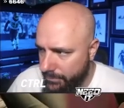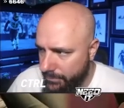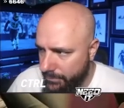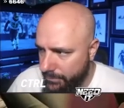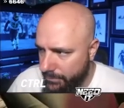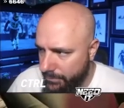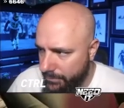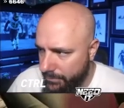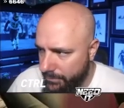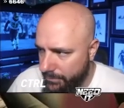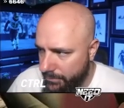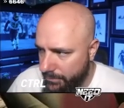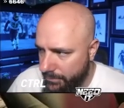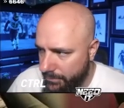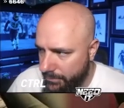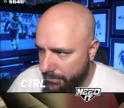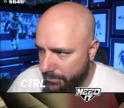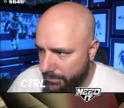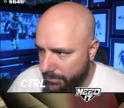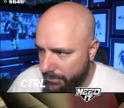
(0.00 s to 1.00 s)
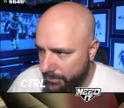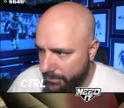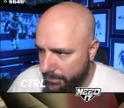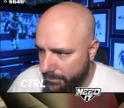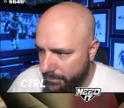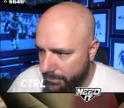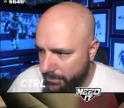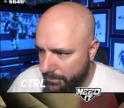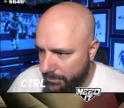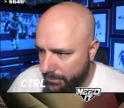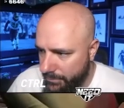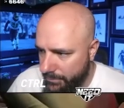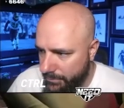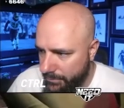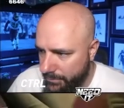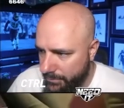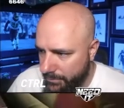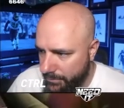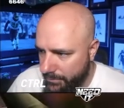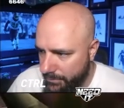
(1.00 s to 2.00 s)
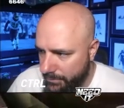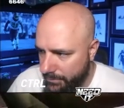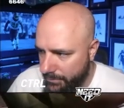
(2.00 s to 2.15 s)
Nobody speaks.